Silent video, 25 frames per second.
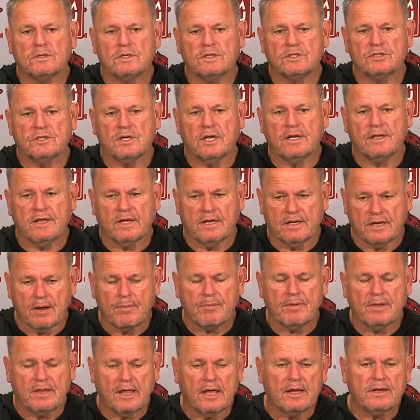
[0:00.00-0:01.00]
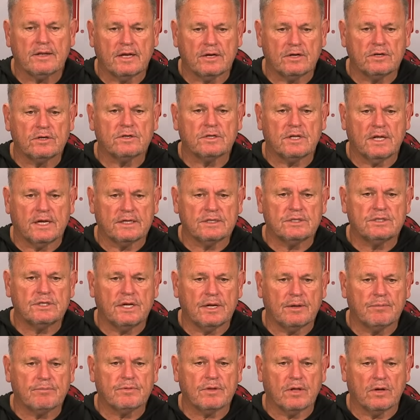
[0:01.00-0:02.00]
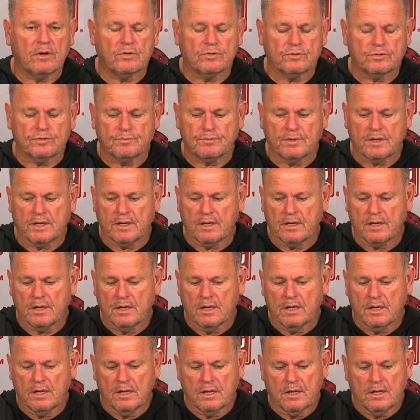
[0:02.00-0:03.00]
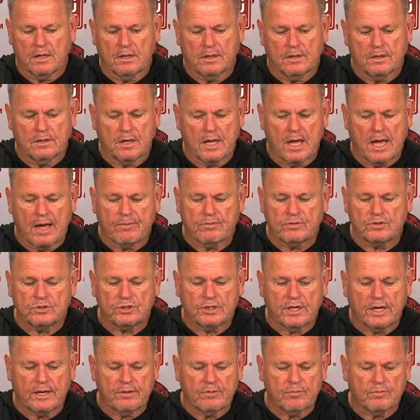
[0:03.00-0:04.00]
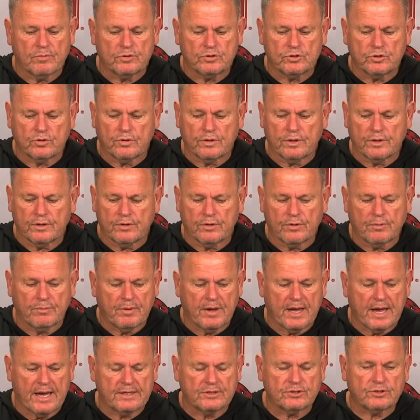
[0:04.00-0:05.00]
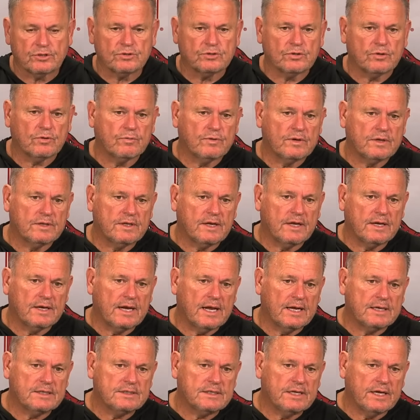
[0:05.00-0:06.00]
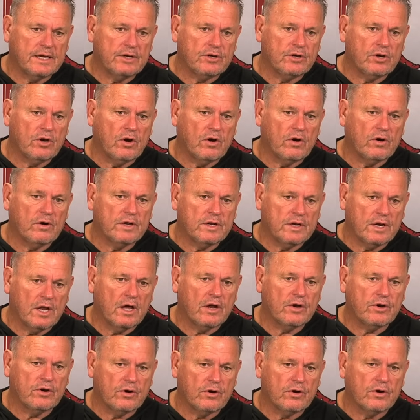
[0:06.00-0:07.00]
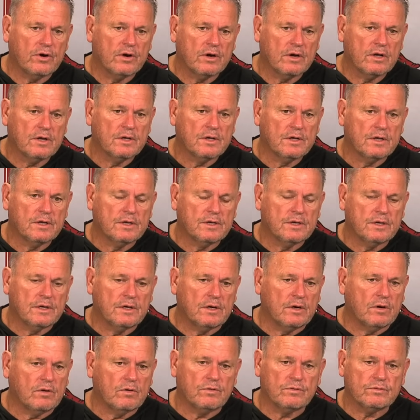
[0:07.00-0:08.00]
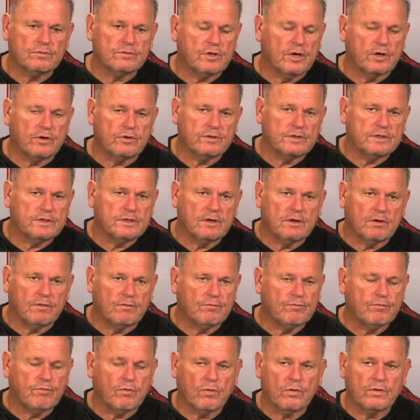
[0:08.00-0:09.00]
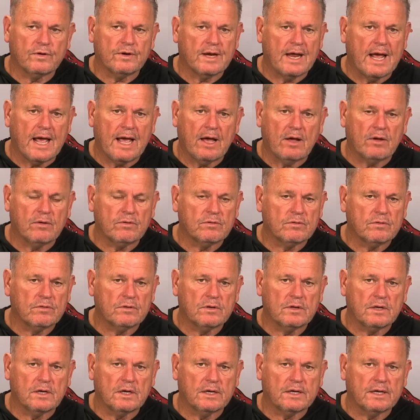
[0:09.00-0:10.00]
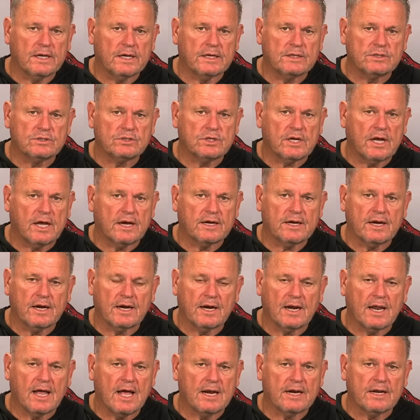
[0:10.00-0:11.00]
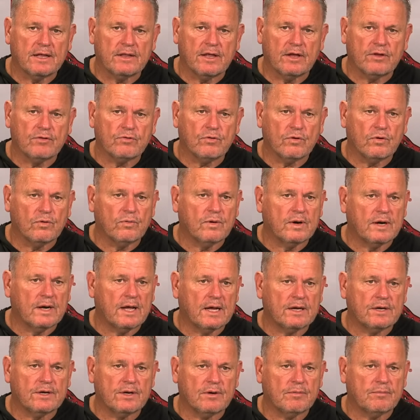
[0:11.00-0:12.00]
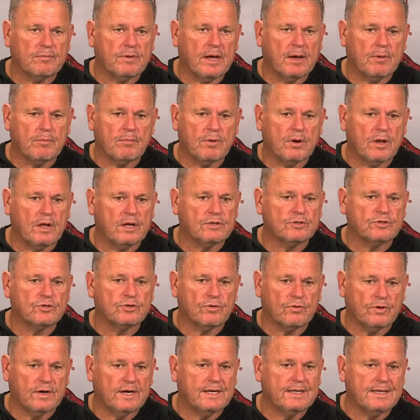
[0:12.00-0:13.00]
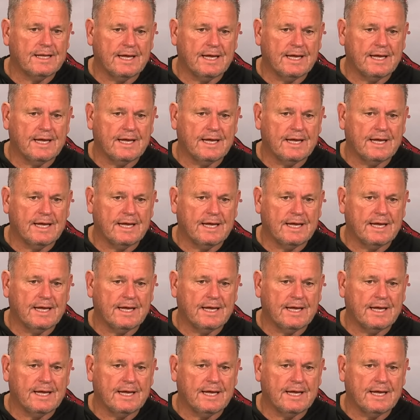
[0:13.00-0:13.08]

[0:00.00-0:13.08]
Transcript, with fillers: Let's say that. I mean, they, they, they attempt those, but I would say the majority of their passes are within that 10 yard and under. You know, on third, on fourth down against South Carolina, they threw one out there about plus three.